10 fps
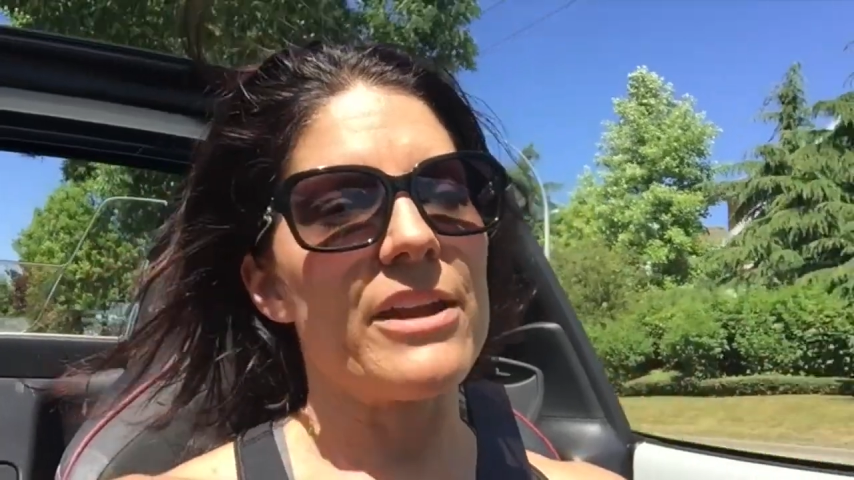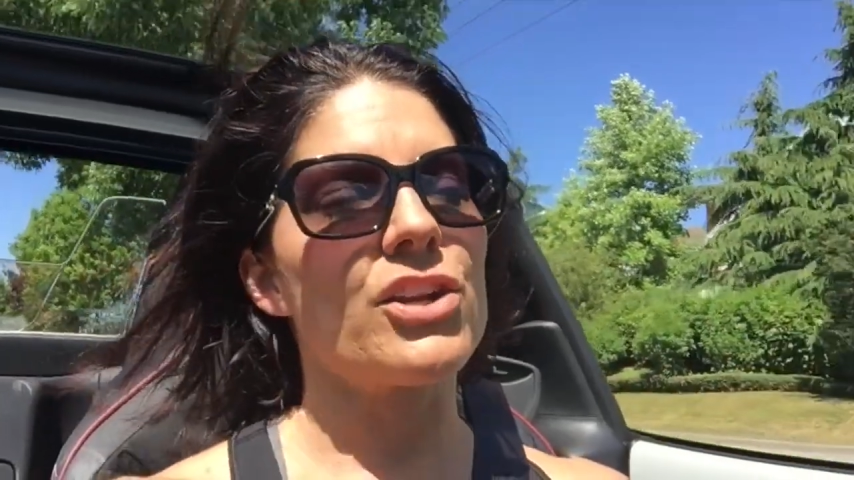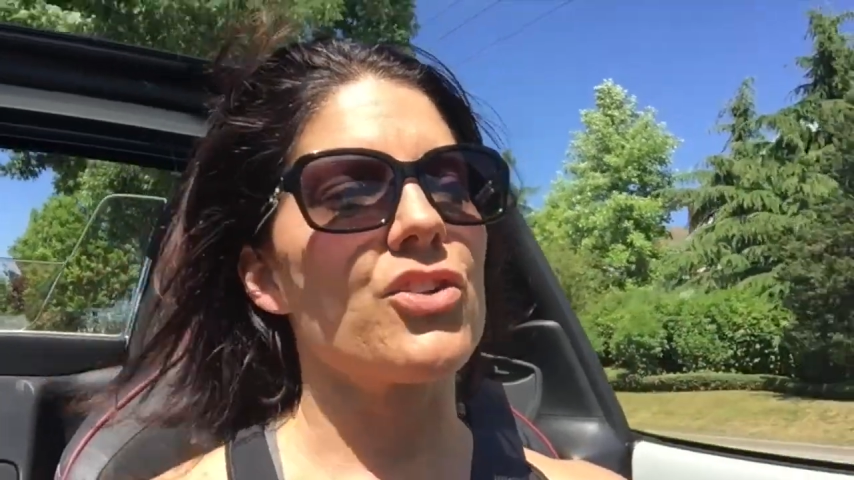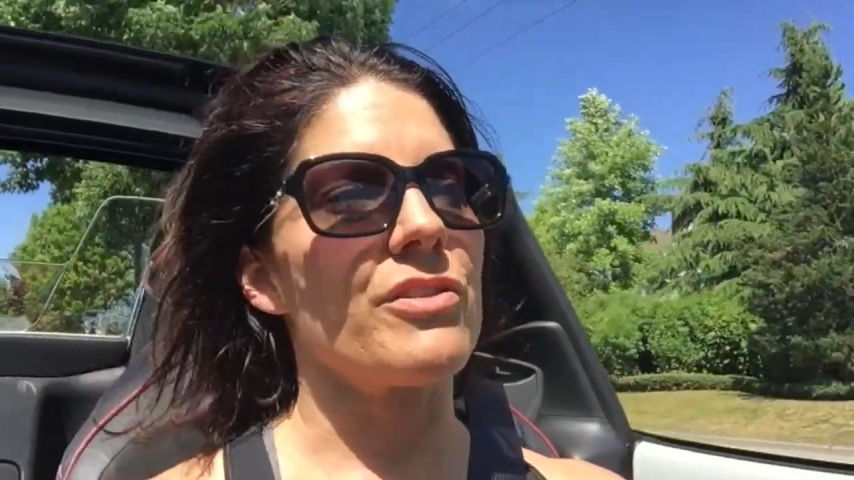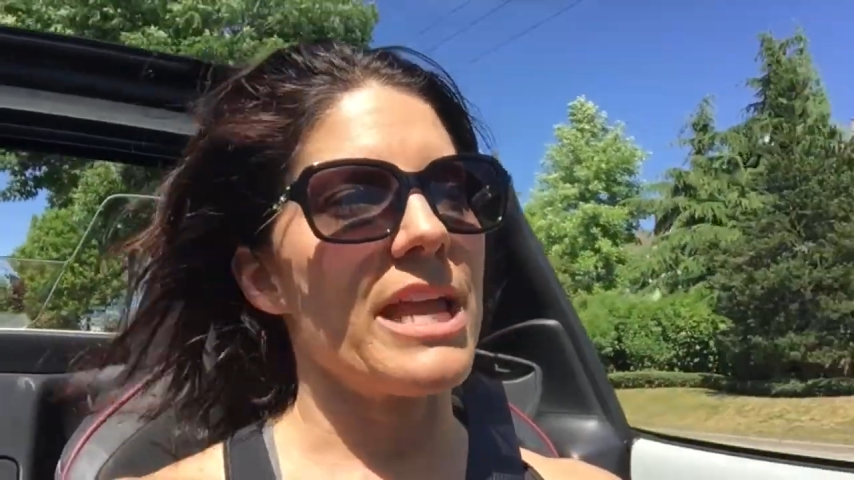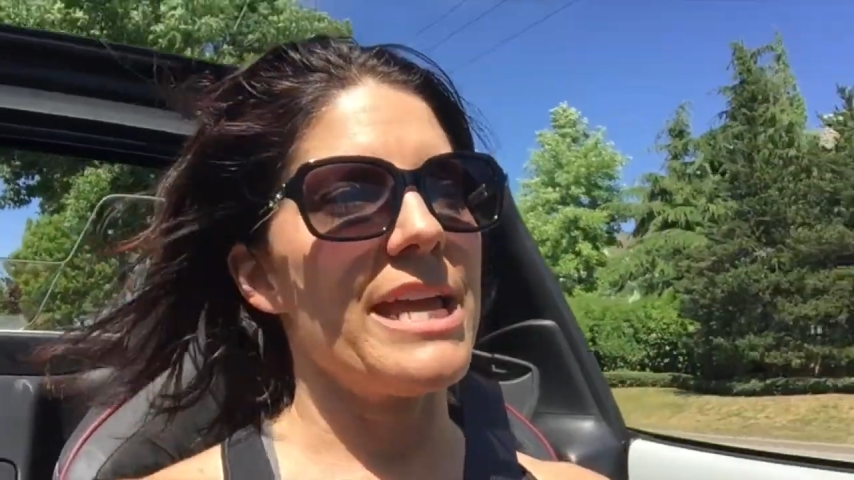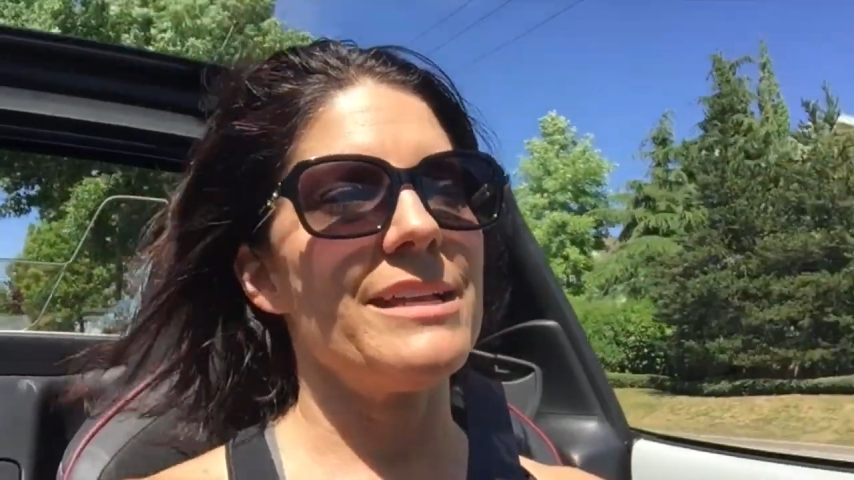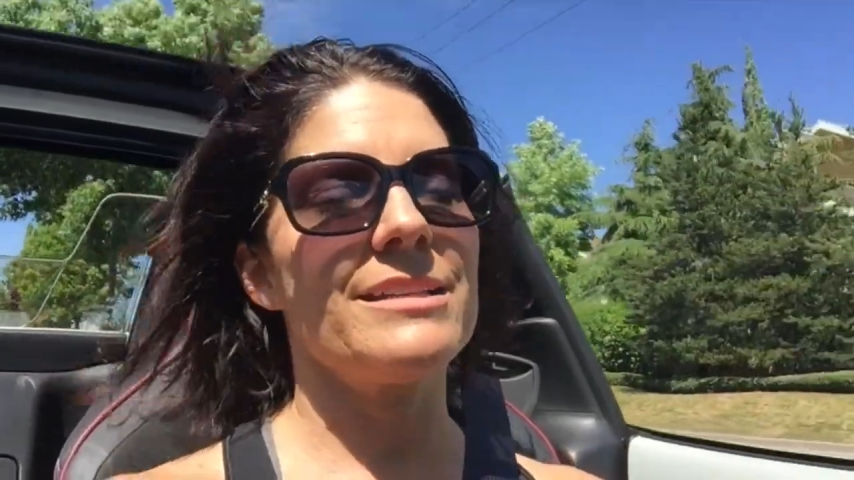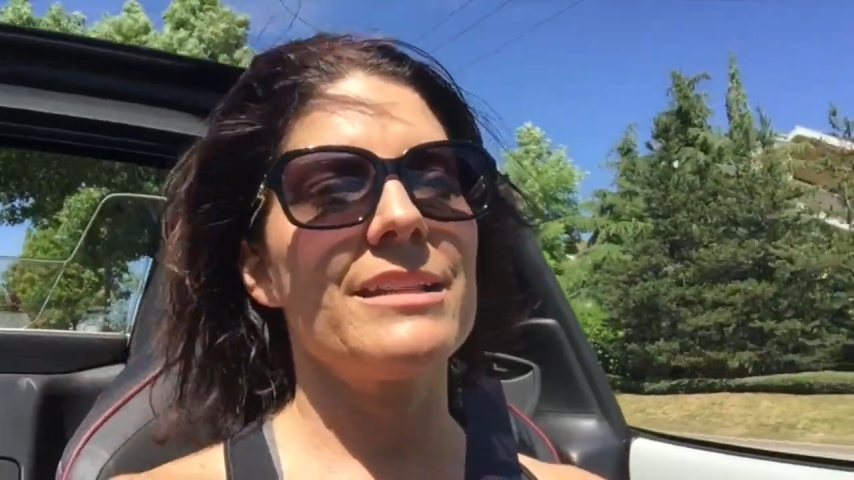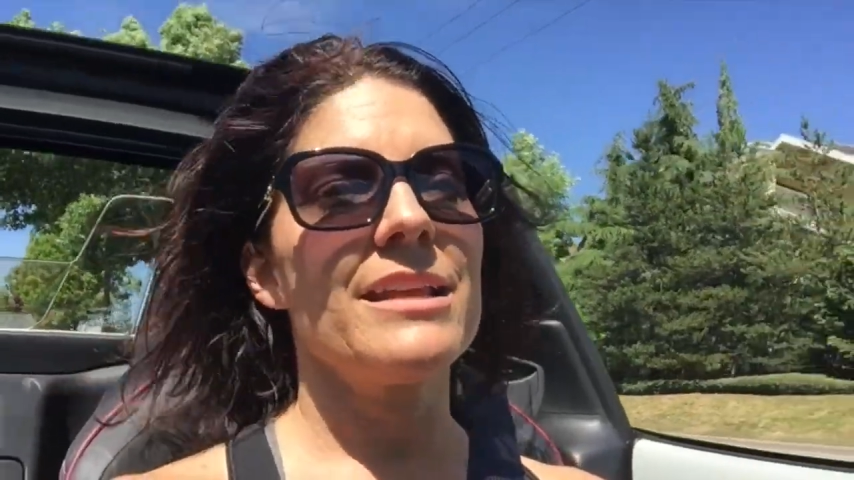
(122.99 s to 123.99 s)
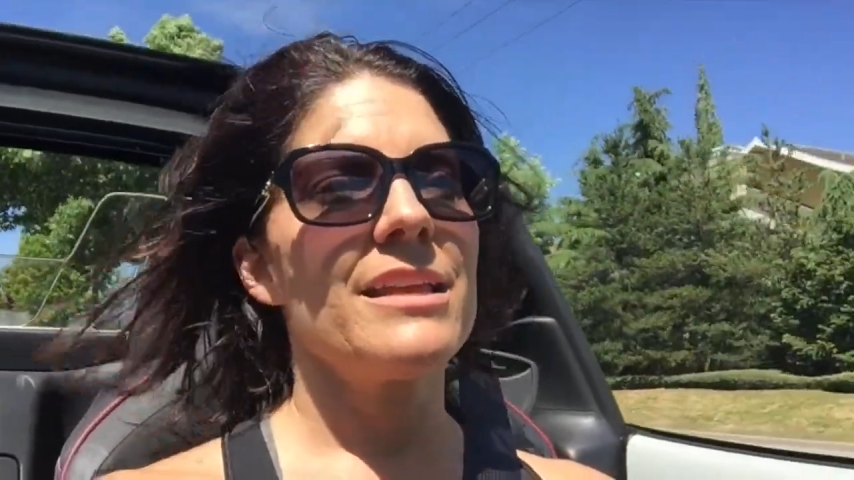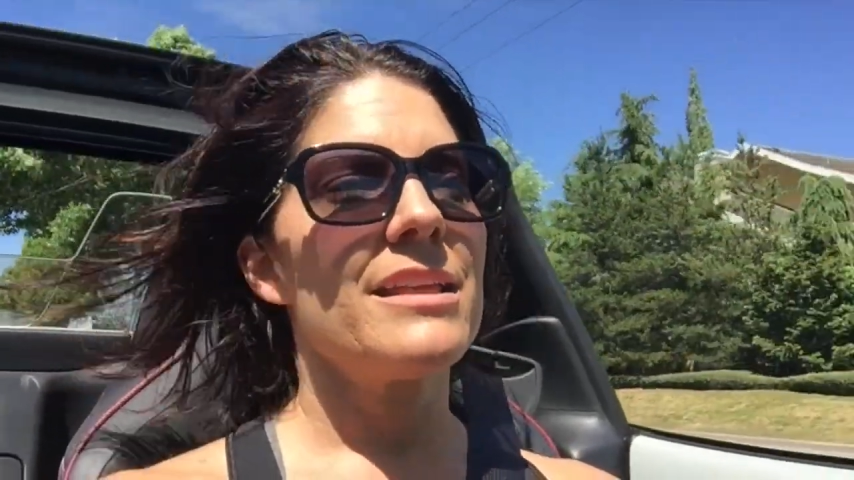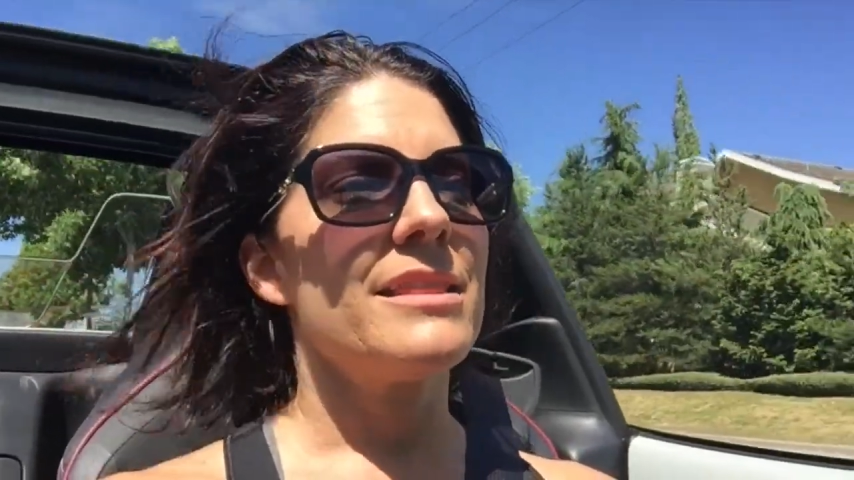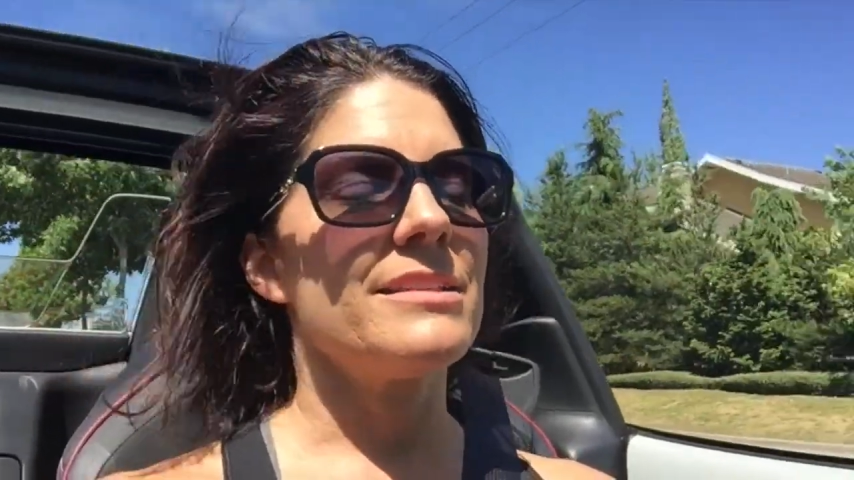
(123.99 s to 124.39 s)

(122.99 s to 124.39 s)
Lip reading: to create this